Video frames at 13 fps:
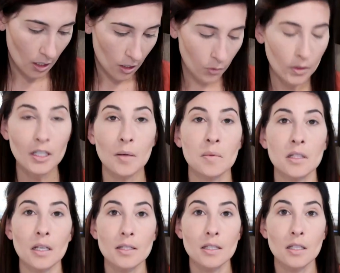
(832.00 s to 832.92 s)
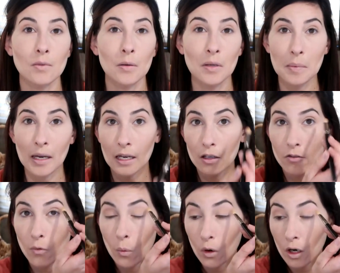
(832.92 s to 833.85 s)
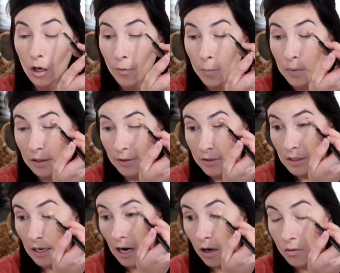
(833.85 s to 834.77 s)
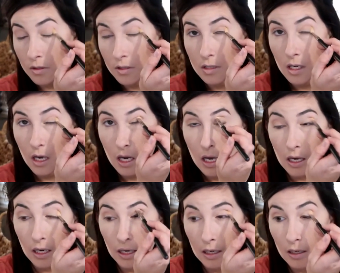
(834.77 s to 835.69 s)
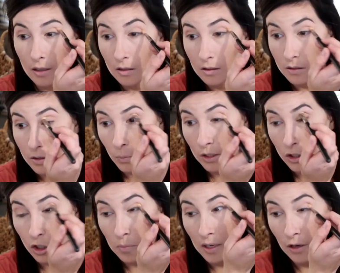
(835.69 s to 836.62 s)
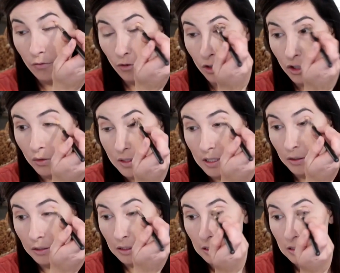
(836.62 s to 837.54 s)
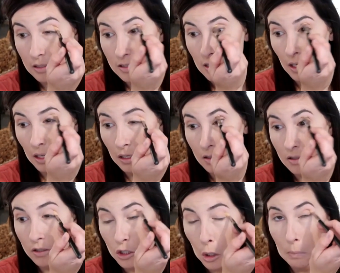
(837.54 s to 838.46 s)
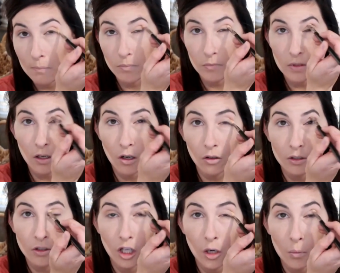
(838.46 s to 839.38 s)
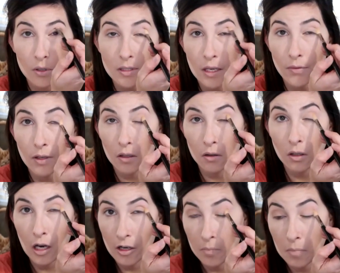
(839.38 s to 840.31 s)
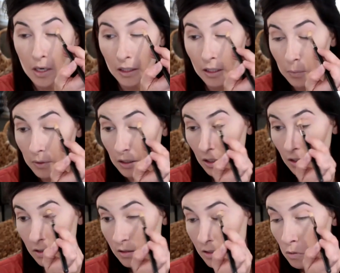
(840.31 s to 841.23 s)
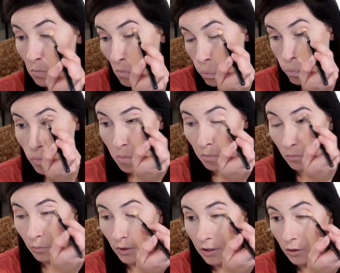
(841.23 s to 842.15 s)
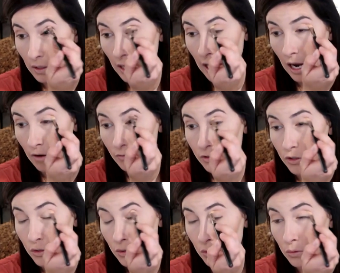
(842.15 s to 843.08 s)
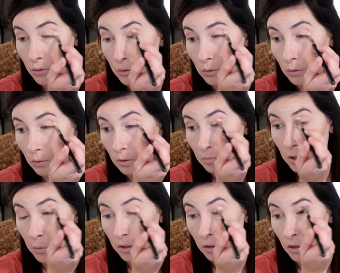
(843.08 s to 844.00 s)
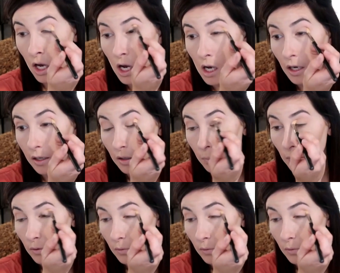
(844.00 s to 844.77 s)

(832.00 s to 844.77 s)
3 times less than what we paid for when we lived in a house. And we don't pay for utilities, and all in all, we're saving a lot of money because we don't have to mow a lawn, and we